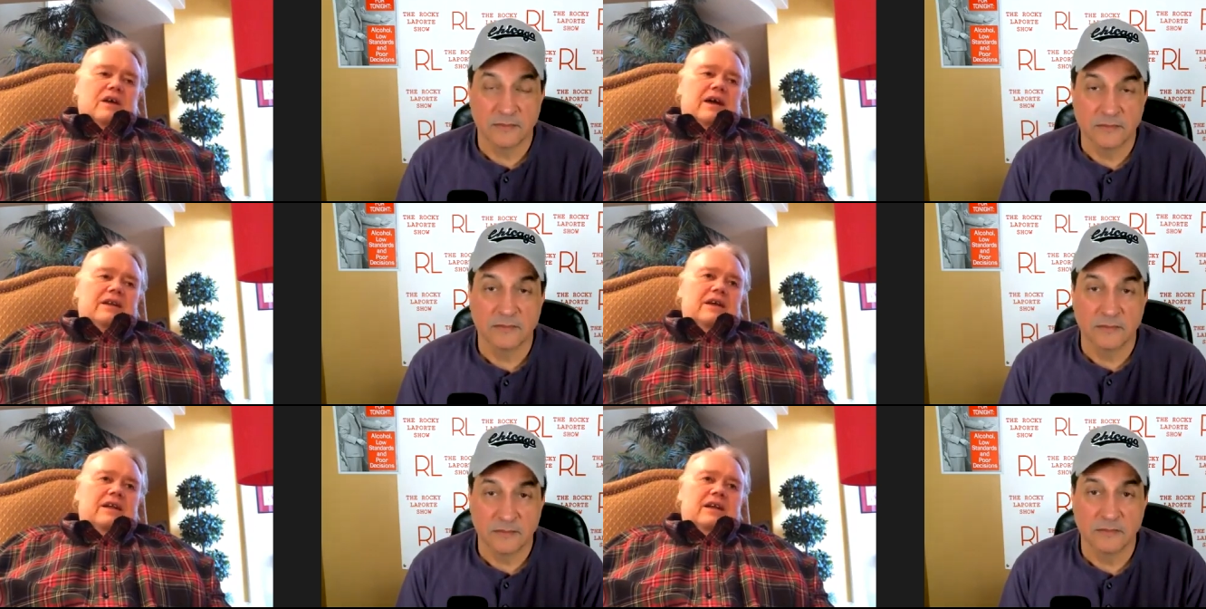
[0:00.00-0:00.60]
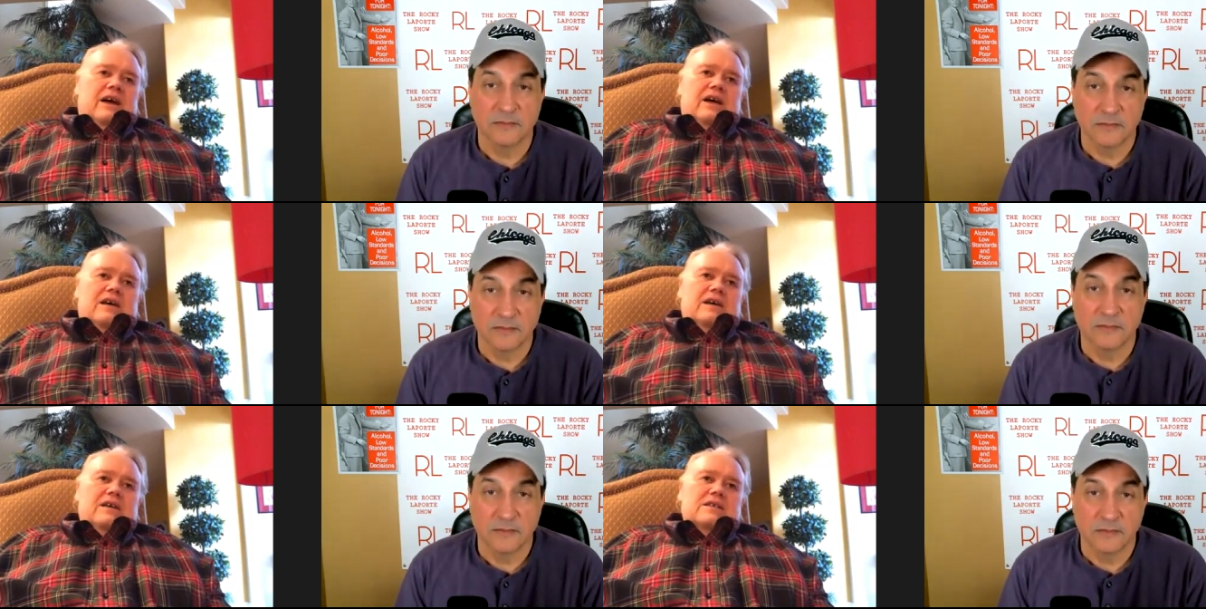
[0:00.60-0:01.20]
Speaker 1: I did
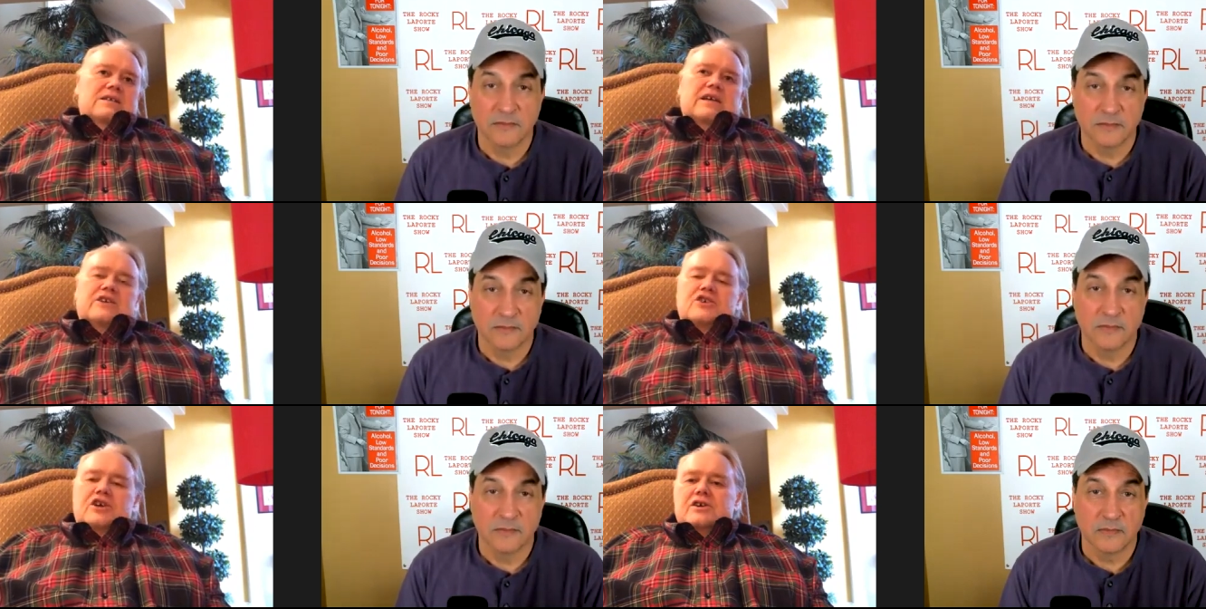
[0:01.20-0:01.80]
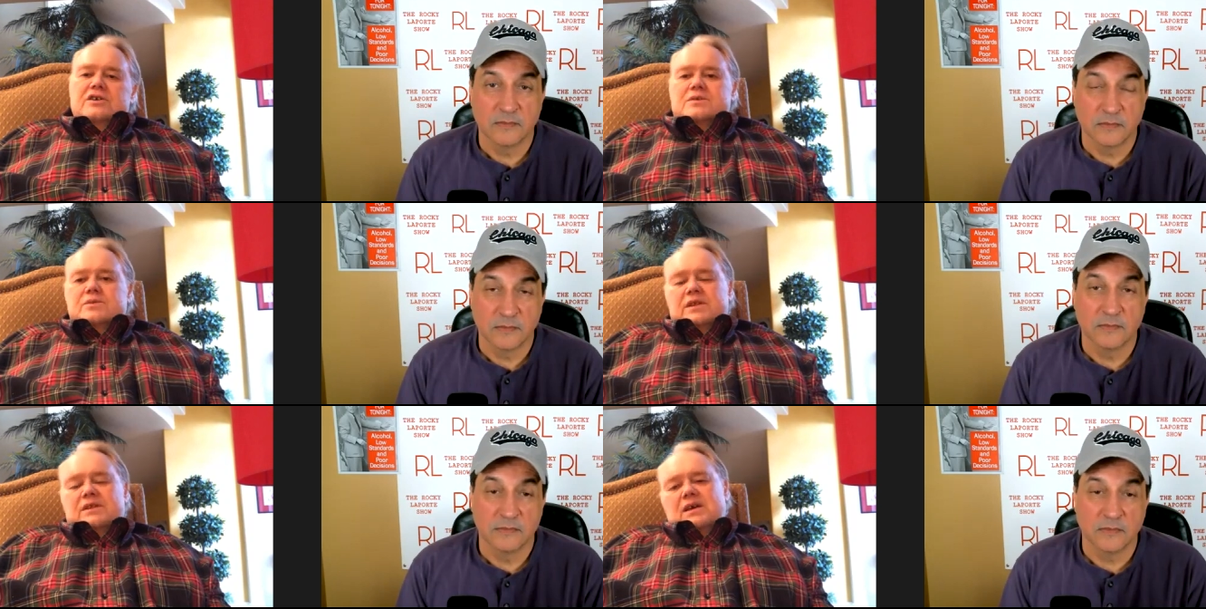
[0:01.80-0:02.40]
uh, six years
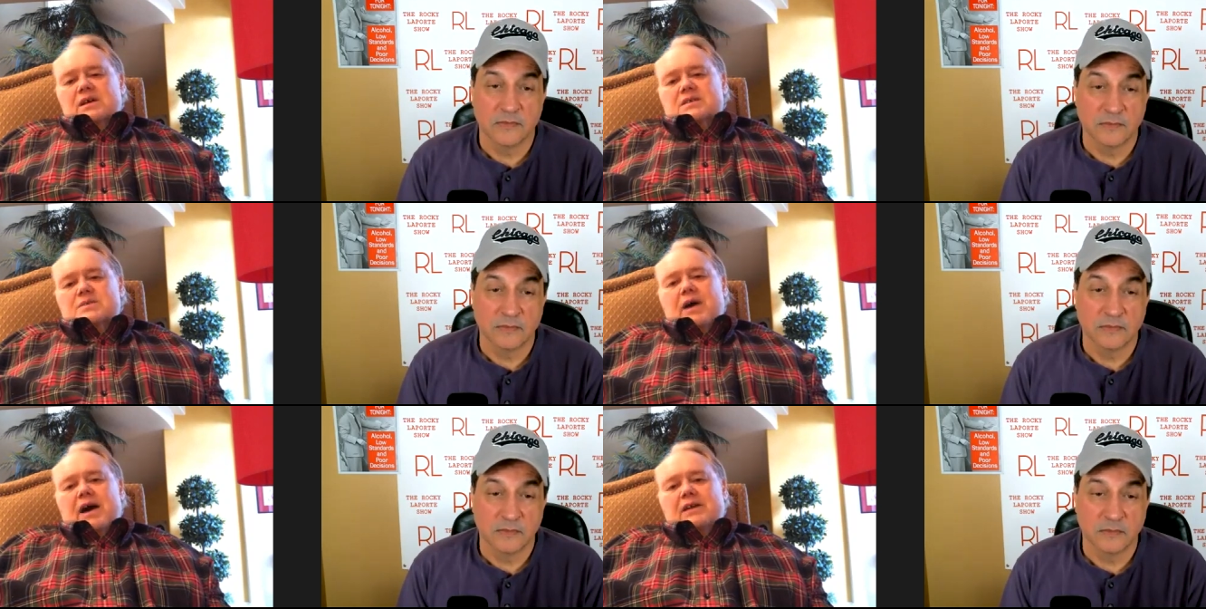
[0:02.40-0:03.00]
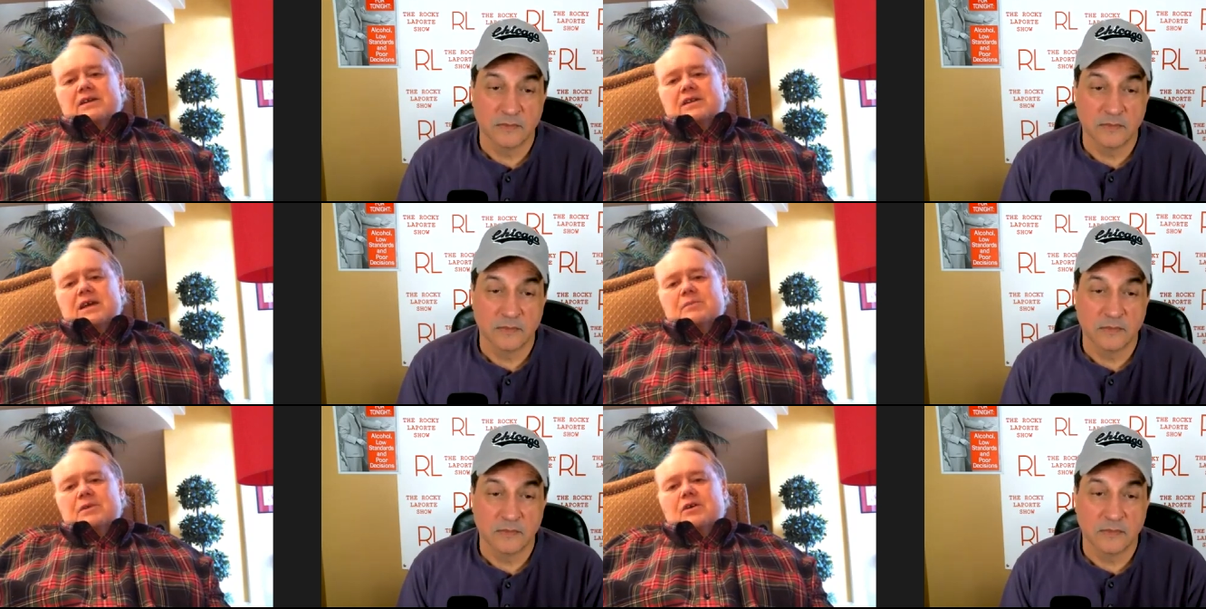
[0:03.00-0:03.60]
with uh, Spy
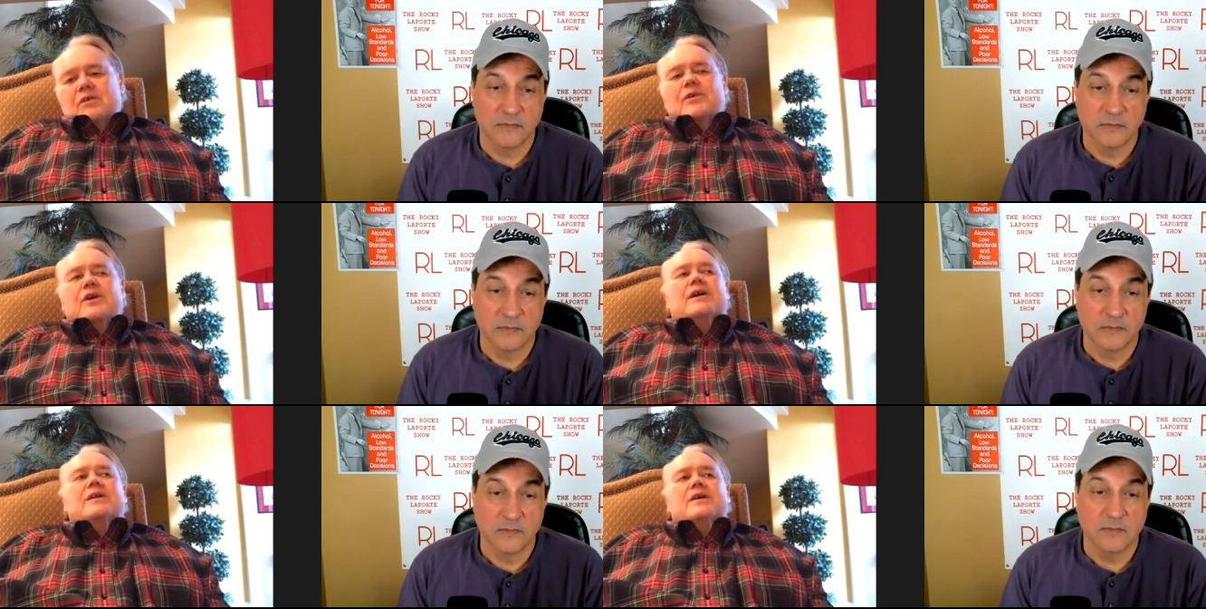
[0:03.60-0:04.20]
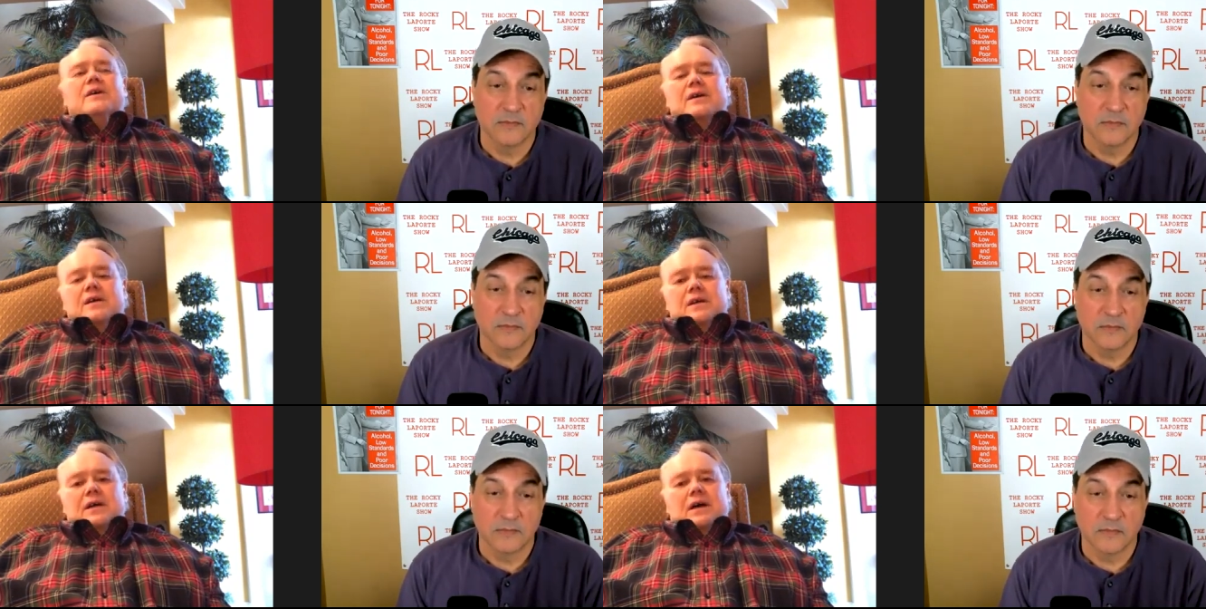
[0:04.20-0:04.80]
Entertainment over at
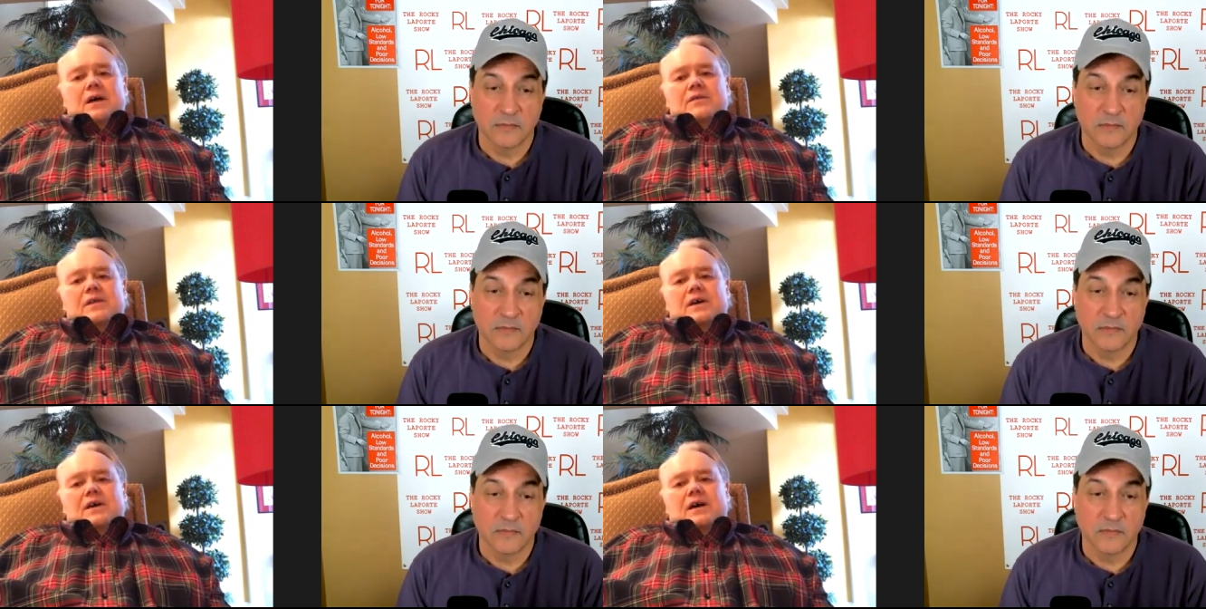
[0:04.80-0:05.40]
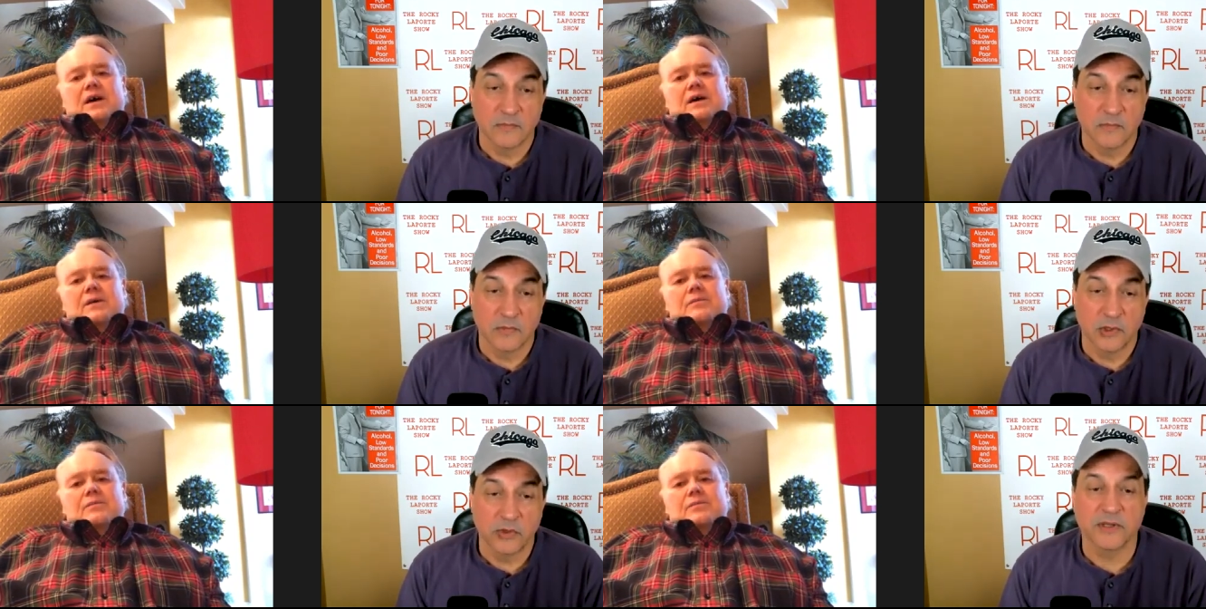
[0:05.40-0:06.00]
uh, the. Uh,
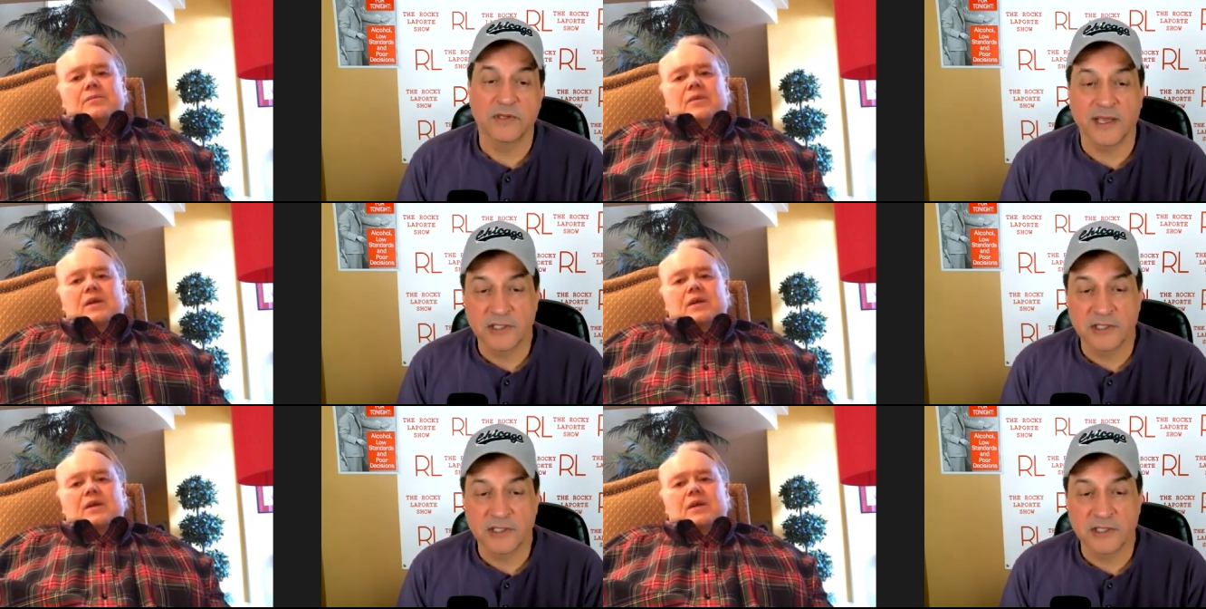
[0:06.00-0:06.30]
um, You're at